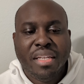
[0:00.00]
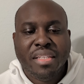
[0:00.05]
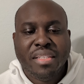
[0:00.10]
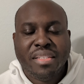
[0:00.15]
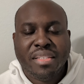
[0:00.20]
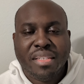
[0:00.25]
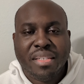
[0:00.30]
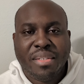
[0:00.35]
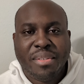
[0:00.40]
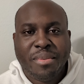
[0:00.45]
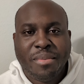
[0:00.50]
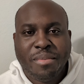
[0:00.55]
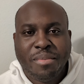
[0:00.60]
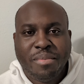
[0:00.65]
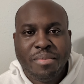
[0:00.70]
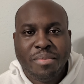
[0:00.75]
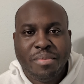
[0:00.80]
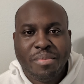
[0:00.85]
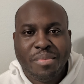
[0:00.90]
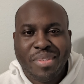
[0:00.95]
So
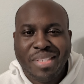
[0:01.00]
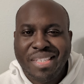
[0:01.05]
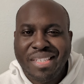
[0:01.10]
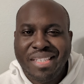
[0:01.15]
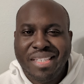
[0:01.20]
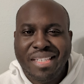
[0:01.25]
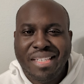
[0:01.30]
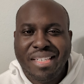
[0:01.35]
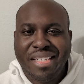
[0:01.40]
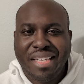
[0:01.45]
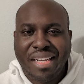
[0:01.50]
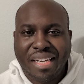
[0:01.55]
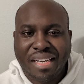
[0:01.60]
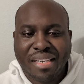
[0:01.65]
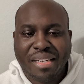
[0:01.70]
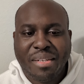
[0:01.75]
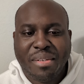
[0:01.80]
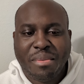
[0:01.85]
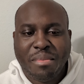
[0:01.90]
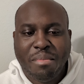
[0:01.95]
when
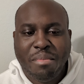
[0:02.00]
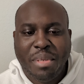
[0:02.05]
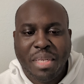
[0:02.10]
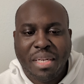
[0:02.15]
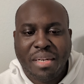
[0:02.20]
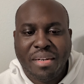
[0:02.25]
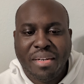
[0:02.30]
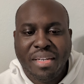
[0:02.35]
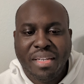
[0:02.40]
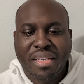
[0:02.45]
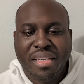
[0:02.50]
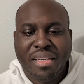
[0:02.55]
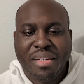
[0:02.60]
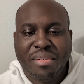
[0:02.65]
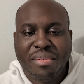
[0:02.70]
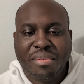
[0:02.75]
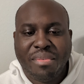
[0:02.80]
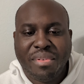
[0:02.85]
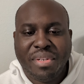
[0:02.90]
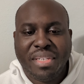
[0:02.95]
Dr. Berry
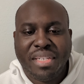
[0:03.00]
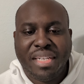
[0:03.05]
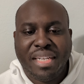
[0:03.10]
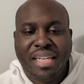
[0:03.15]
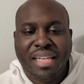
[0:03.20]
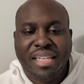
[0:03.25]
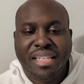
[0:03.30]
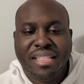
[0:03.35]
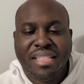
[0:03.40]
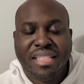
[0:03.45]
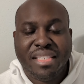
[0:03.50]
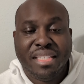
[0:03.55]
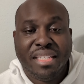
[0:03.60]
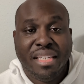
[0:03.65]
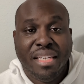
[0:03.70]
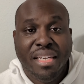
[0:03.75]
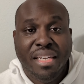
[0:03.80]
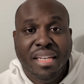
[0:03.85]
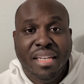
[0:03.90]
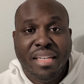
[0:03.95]
realized
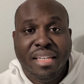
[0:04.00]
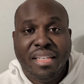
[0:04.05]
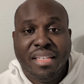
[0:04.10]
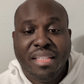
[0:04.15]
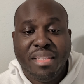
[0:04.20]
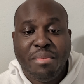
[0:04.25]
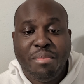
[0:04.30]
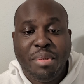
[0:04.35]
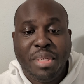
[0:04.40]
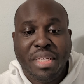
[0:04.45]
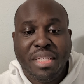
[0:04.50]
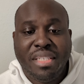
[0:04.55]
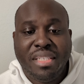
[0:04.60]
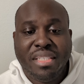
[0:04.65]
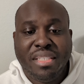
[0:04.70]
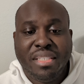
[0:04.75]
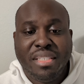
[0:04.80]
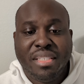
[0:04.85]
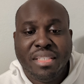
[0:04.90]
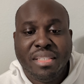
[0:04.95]
the
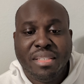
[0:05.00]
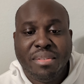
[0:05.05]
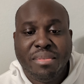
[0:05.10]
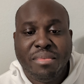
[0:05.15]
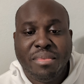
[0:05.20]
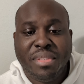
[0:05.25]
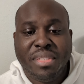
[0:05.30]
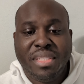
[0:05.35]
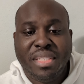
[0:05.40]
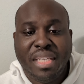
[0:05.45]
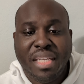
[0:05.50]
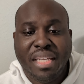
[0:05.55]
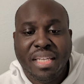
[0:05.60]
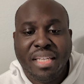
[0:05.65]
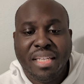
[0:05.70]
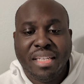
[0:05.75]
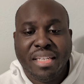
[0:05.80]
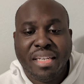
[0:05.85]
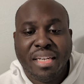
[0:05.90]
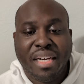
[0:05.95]
patient was
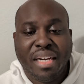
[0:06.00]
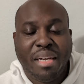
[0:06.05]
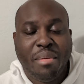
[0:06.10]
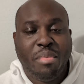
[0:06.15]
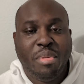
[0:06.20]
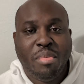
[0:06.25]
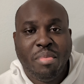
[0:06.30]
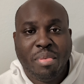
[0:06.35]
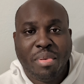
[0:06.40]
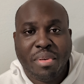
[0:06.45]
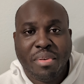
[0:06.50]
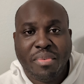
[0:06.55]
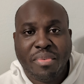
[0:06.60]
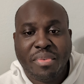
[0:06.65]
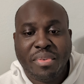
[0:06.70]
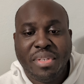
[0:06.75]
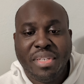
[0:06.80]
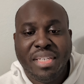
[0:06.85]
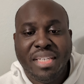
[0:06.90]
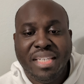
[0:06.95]
taking
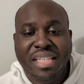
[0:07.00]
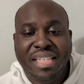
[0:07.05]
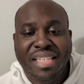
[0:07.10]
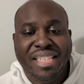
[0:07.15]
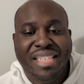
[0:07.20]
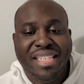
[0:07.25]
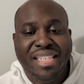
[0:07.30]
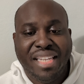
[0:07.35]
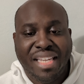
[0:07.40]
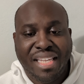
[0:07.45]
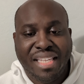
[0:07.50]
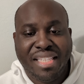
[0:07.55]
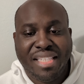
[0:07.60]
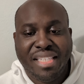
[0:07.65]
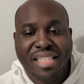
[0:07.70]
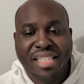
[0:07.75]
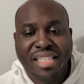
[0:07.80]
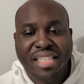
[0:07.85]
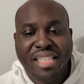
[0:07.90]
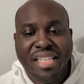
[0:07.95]
ibuprofen
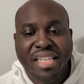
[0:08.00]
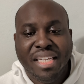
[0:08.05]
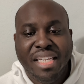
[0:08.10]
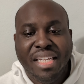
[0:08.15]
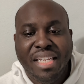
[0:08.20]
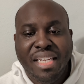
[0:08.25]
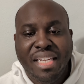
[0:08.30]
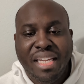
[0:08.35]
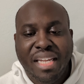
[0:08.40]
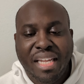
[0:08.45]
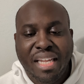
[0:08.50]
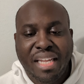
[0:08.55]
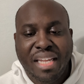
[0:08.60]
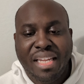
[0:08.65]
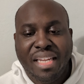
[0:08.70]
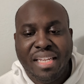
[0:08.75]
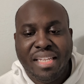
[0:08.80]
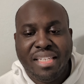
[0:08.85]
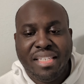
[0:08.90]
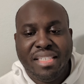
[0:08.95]
daily
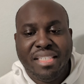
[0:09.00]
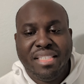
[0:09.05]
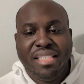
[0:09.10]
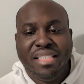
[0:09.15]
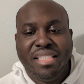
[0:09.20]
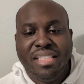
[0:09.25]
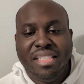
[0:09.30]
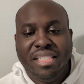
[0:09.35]
and